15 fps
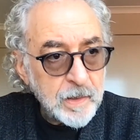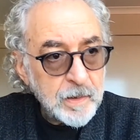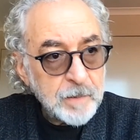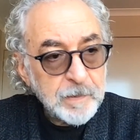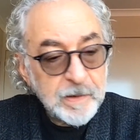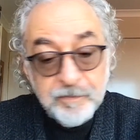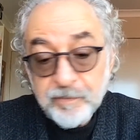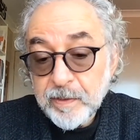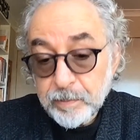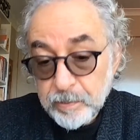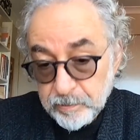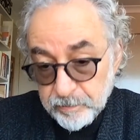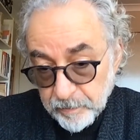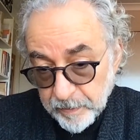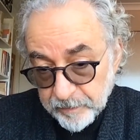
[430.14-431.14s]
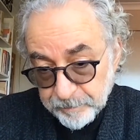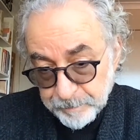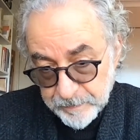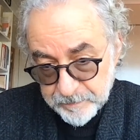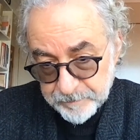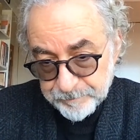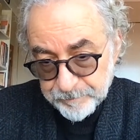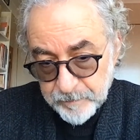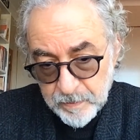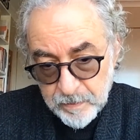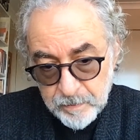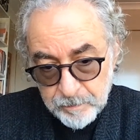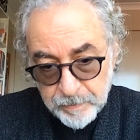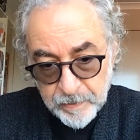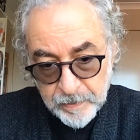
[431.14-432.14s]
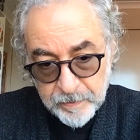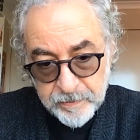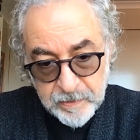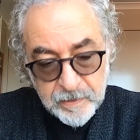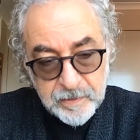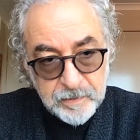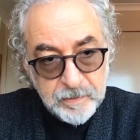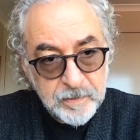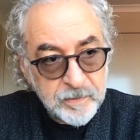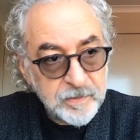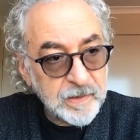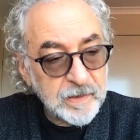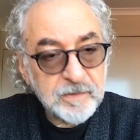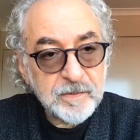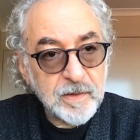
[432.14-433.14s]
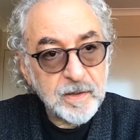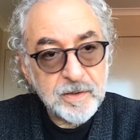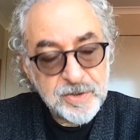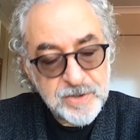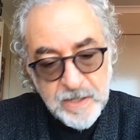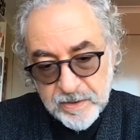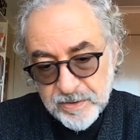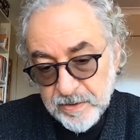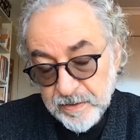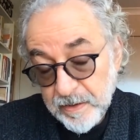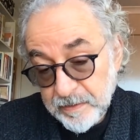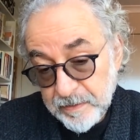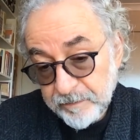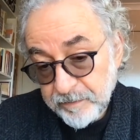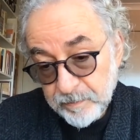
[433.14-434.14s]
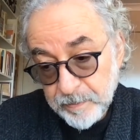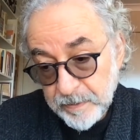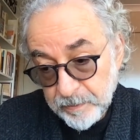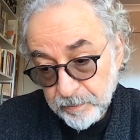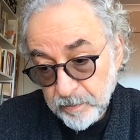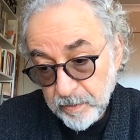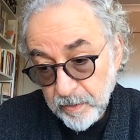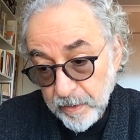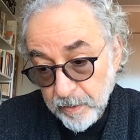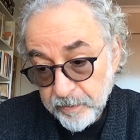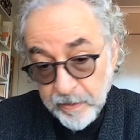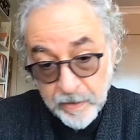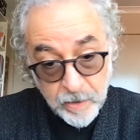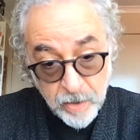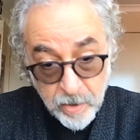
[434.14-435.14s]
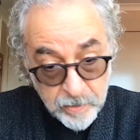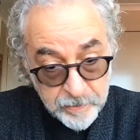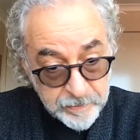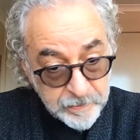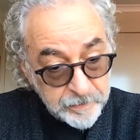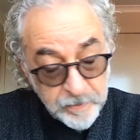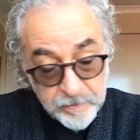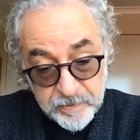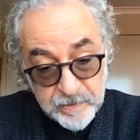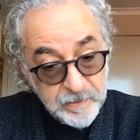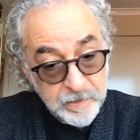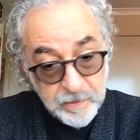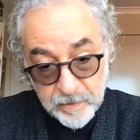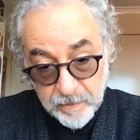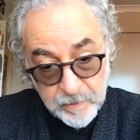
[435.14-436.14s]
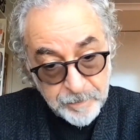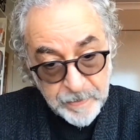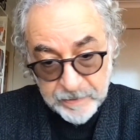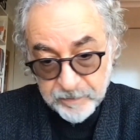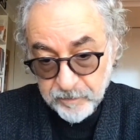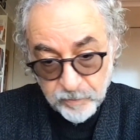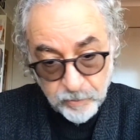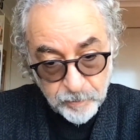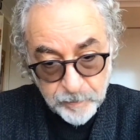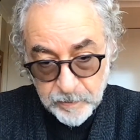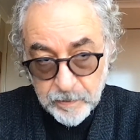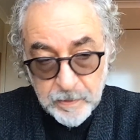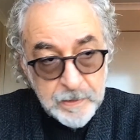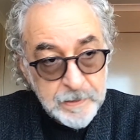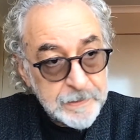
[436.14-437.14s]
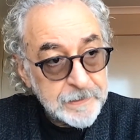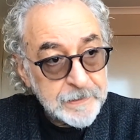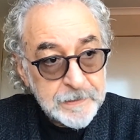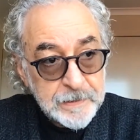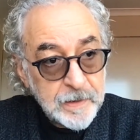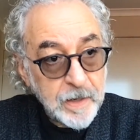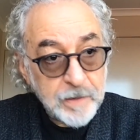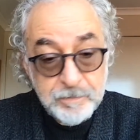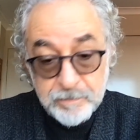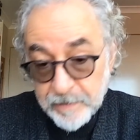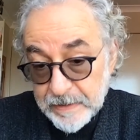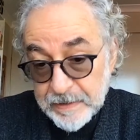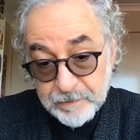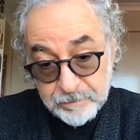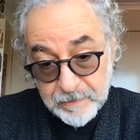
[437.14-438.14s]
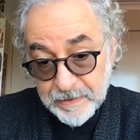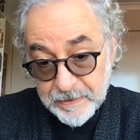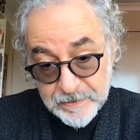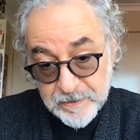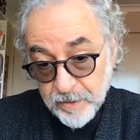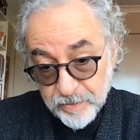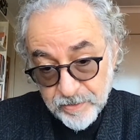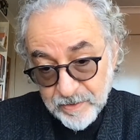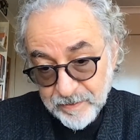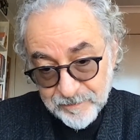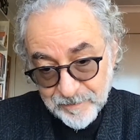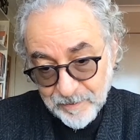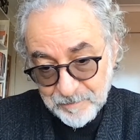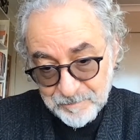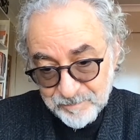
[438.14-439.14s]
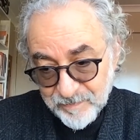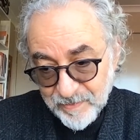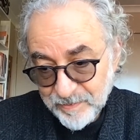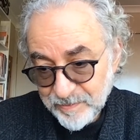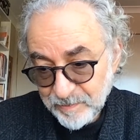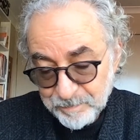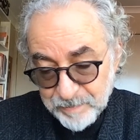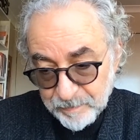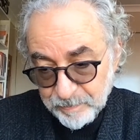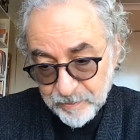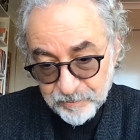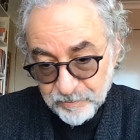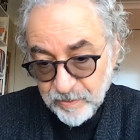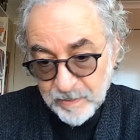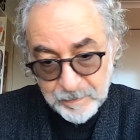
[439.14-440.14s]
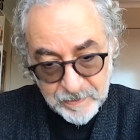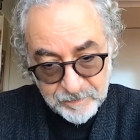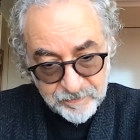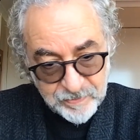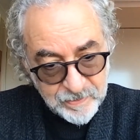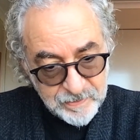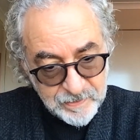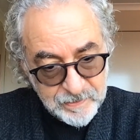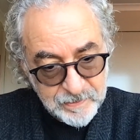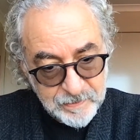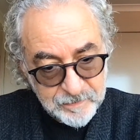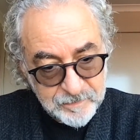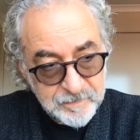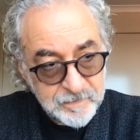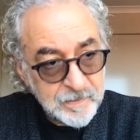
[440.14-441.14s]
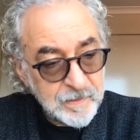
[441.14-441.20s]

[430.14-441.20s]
if we will grasp it. But I think things are going to change, and they are, and I don't think they're going to go back to normal. I really, really don't think so. I think people are dreaming if they think it is,